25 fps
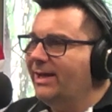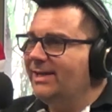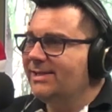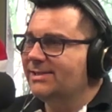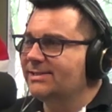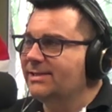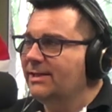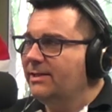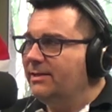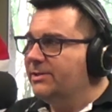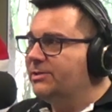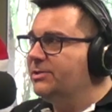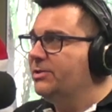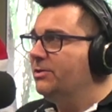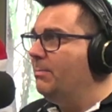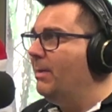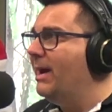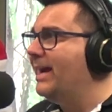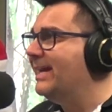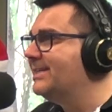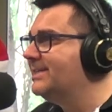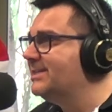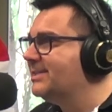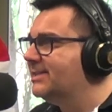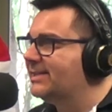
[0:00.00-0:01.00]
you see the two
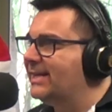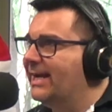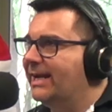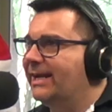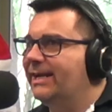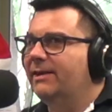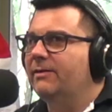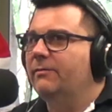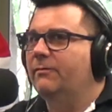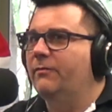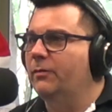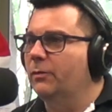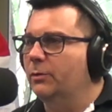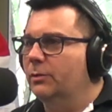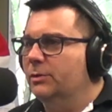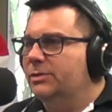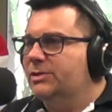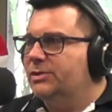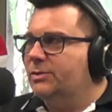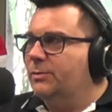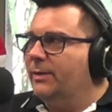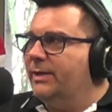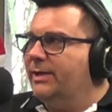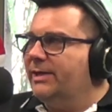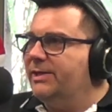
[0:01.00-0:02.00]
majors heading for
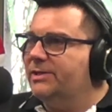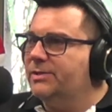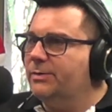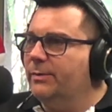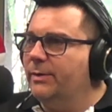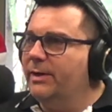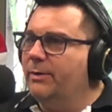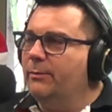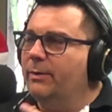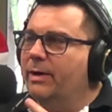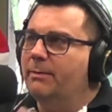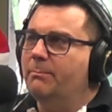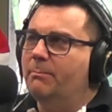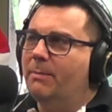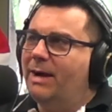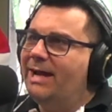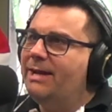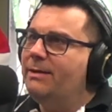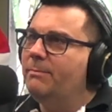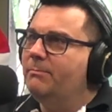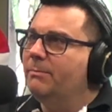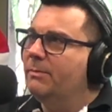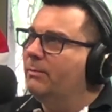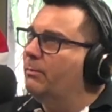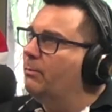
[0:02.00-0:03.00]
2021,
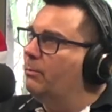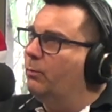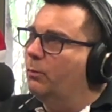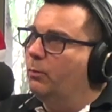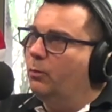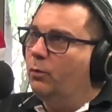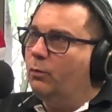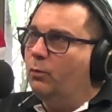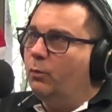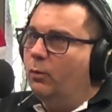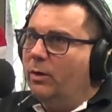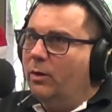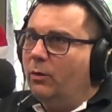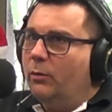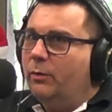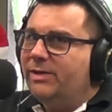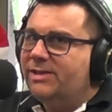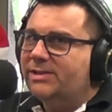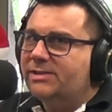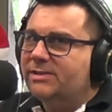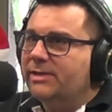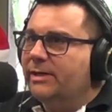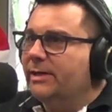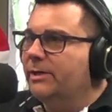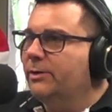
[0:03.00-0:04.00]
mate? Will we
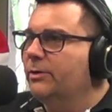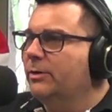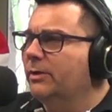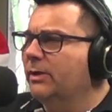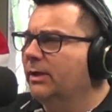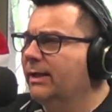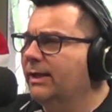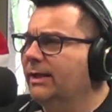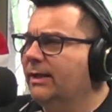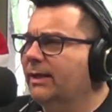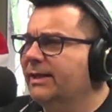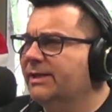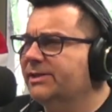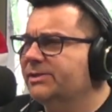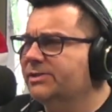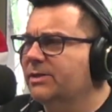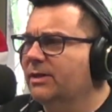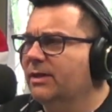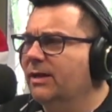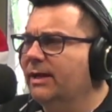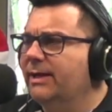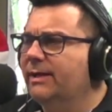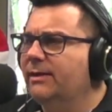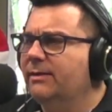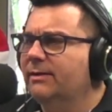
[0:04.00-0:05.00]
see an early election
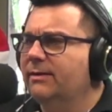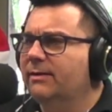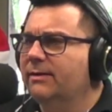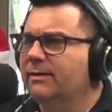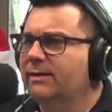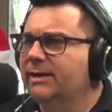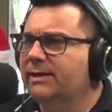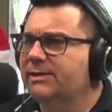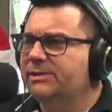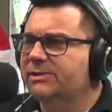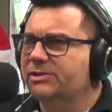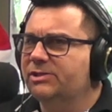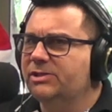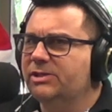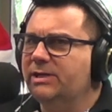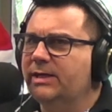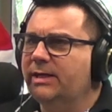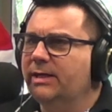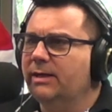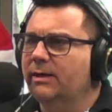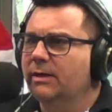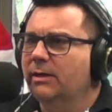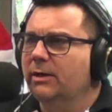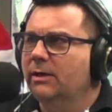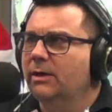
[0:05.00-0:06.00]
late next
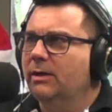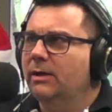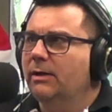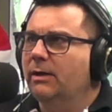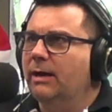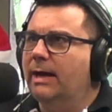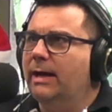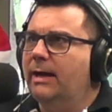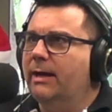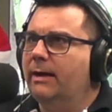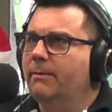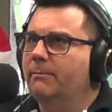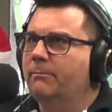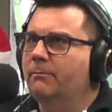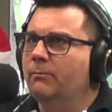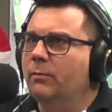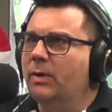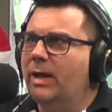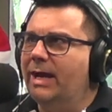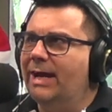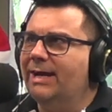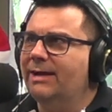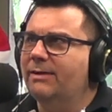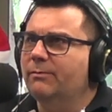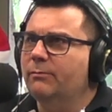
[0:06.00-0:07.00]
year? How
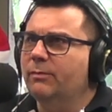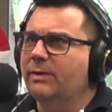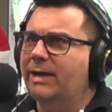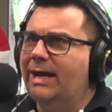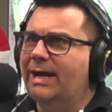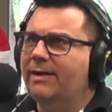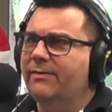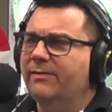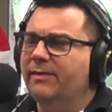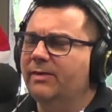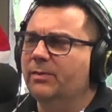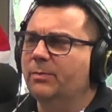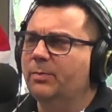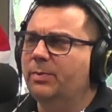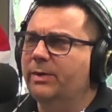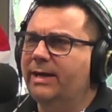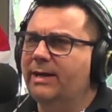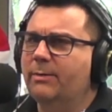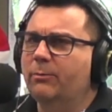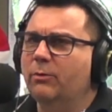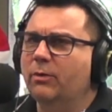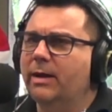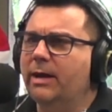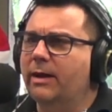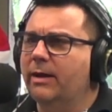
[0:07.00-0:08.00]
do you think the
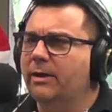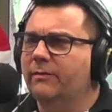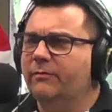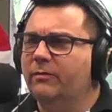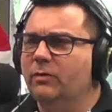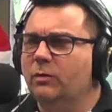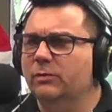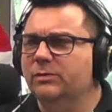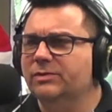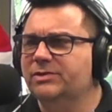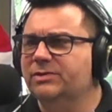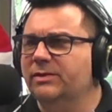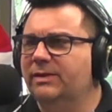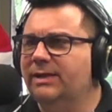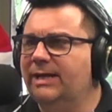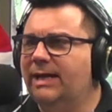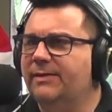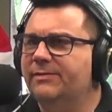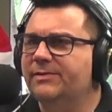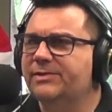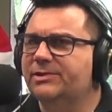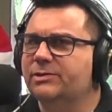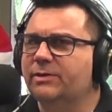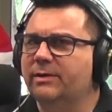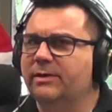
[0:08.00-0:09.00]
PM will go? And, of course, on the
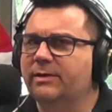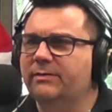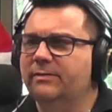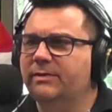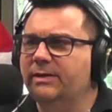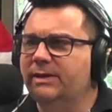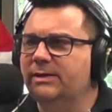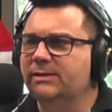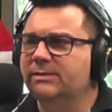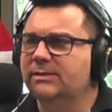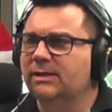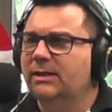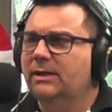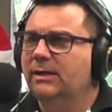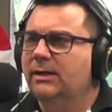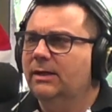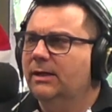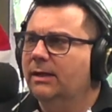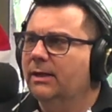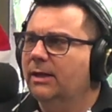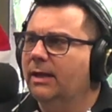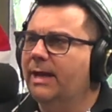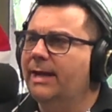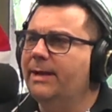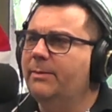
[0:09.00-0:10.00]
other side of things,
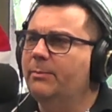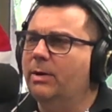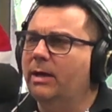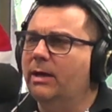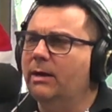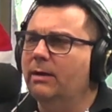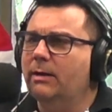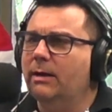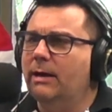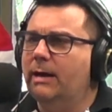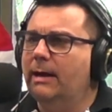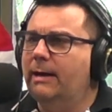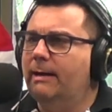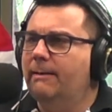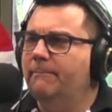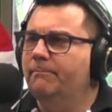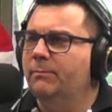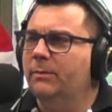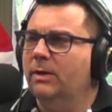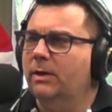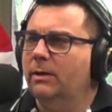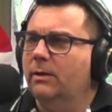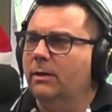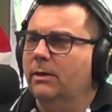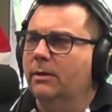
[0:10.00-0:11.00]
Labor,
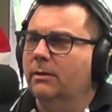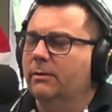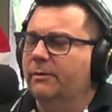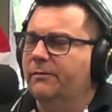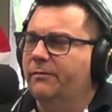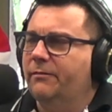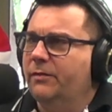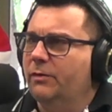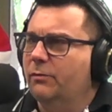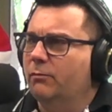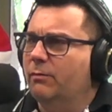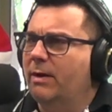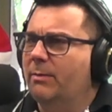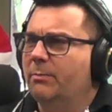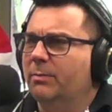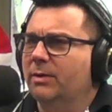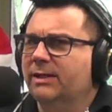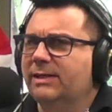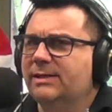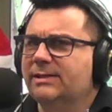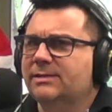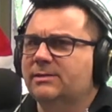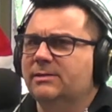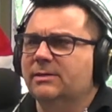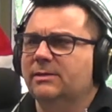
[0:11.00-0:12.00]
a few
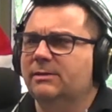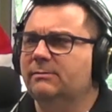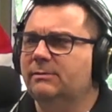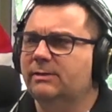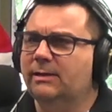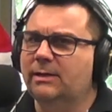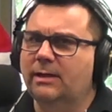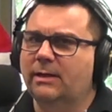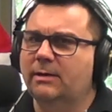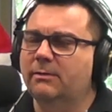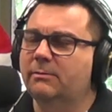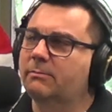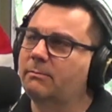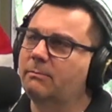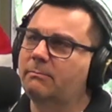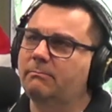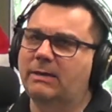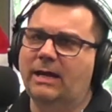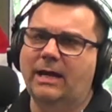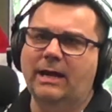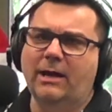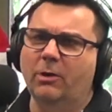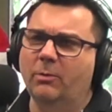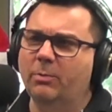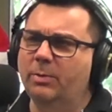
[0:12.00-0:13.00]
rumblings that,
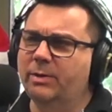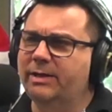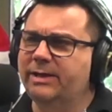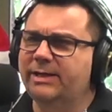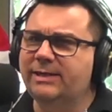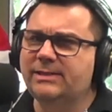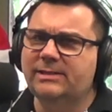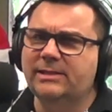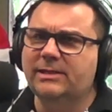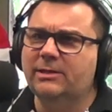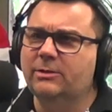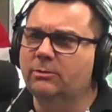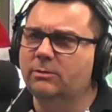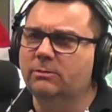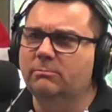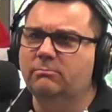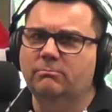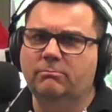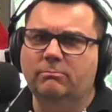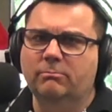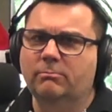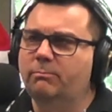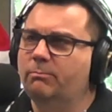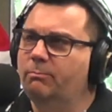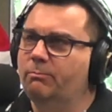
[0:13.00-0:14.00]
Albanese could
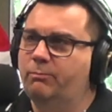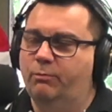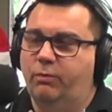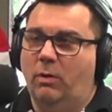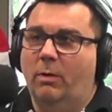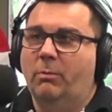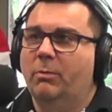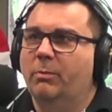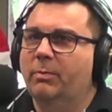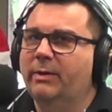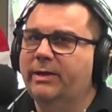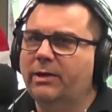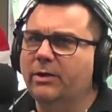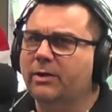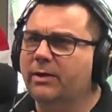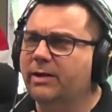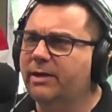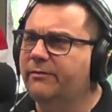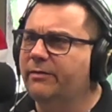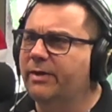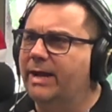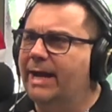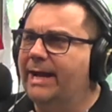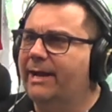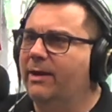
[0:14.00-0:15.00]
probably not
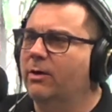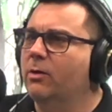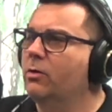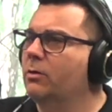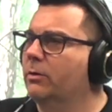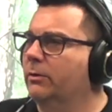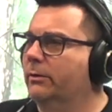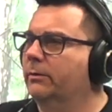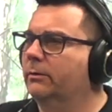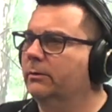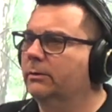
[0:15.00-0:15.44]
even hang on.